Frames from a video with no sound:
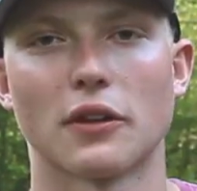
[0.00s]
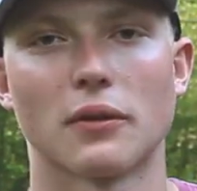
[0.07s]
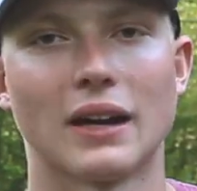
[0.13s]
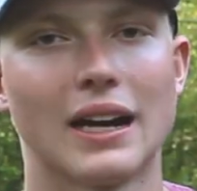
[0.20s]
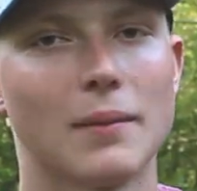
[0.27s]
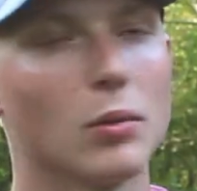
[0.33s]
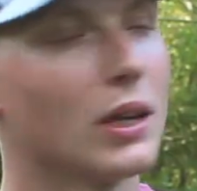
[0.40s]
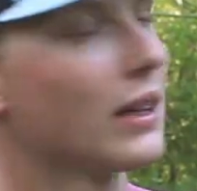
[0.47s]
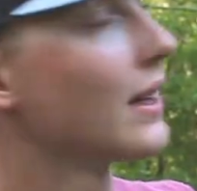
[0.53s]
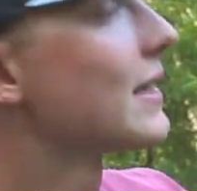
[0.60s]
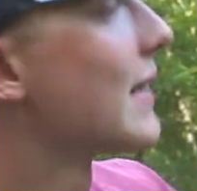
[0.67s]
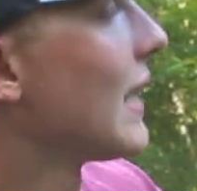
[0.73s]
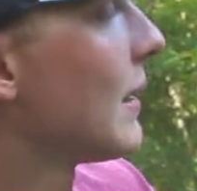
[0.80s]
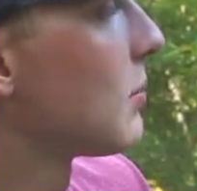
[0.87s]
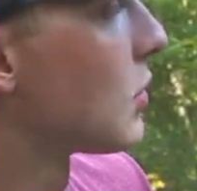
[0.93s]
the rambling,
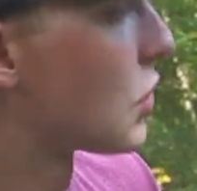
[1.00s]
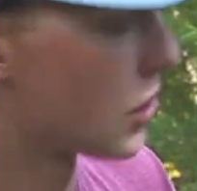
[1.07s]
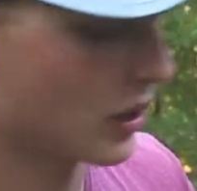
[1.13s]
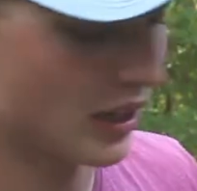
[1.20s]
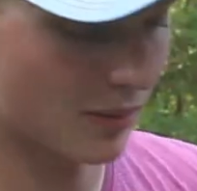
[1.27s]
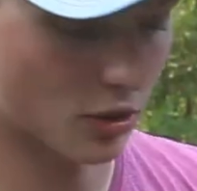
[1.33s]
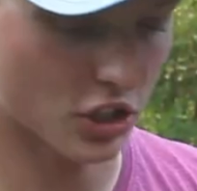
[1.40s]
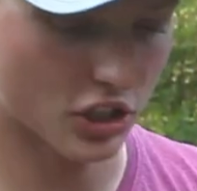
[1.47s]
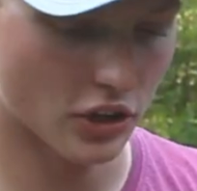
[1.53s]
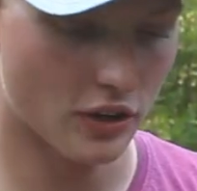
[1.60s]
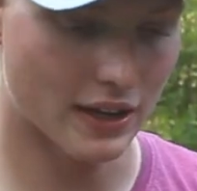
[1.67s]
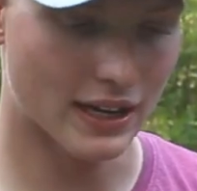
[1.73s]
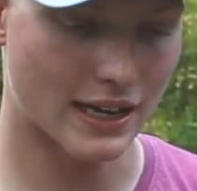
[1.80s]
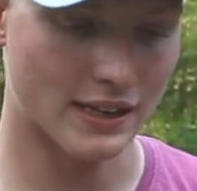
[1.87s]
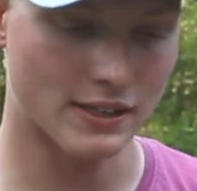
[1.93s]
let's head up the tree. I'm gonna show
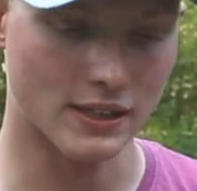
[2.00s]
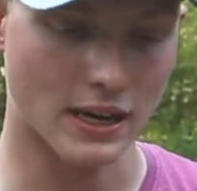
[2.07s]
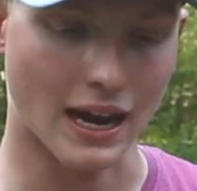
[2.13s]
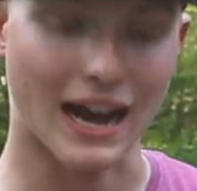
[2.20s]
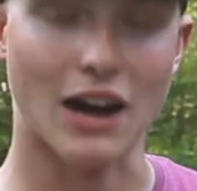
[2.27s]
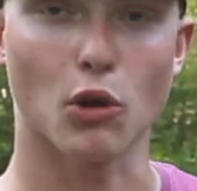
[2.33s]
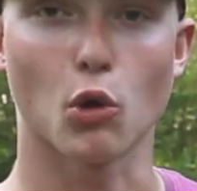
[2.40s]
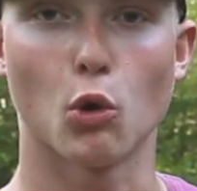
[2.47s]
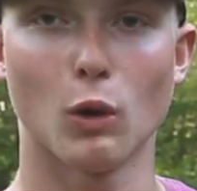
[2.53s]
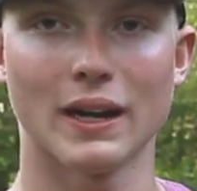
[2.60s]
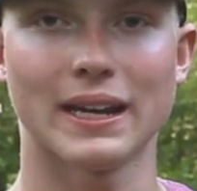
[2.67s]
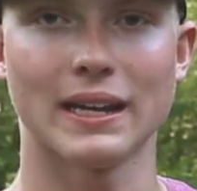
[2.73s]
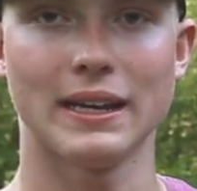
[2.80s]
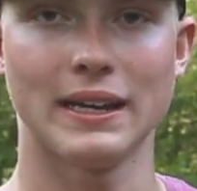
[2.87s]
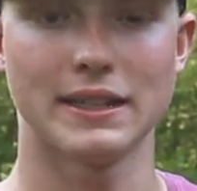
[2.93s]
you guys how
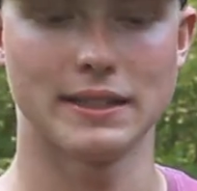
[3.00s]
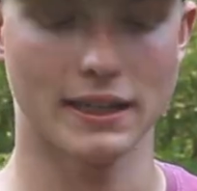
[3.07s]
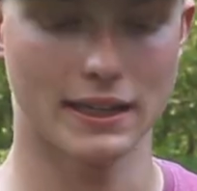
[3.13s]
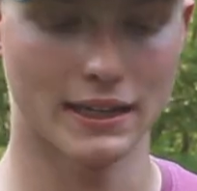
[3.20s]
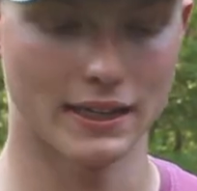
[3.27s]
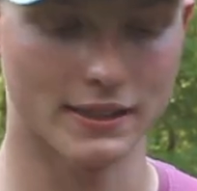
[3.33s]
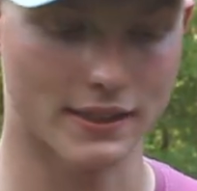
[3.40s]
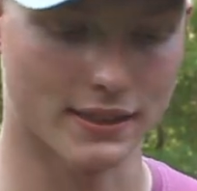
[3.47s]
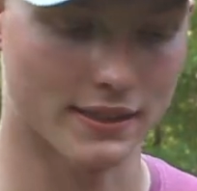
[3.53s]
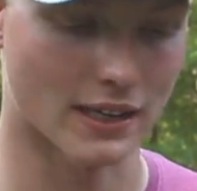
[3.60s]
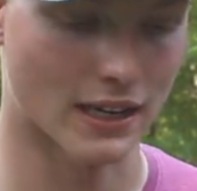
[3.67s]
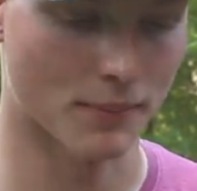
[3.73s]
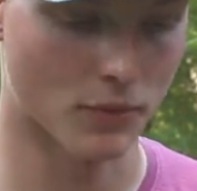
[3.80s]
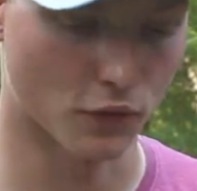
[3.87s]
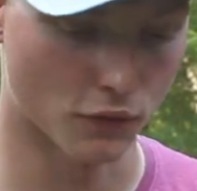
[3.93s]
quick and easy it is to
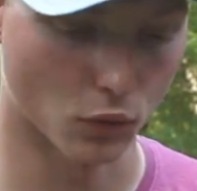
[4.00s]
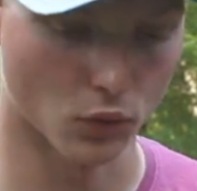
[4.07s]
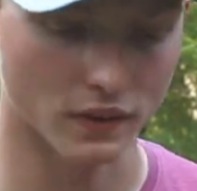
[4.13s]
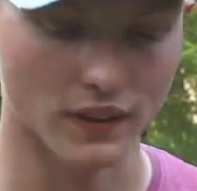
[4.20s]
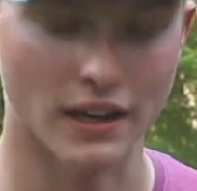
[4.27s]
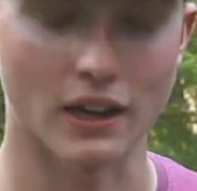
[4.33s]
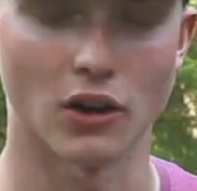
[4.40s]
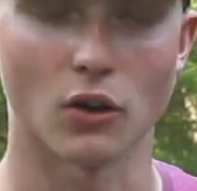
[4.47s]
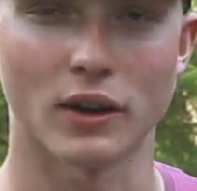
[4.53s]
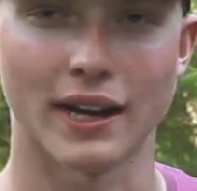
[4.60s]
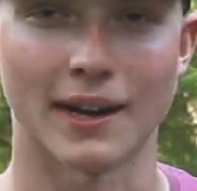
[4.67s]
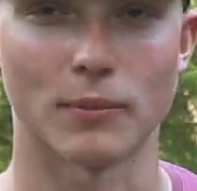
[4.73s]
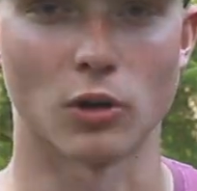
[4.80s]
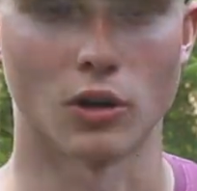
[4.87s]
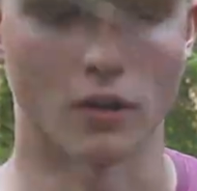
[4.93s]
set up the 4th arrow camera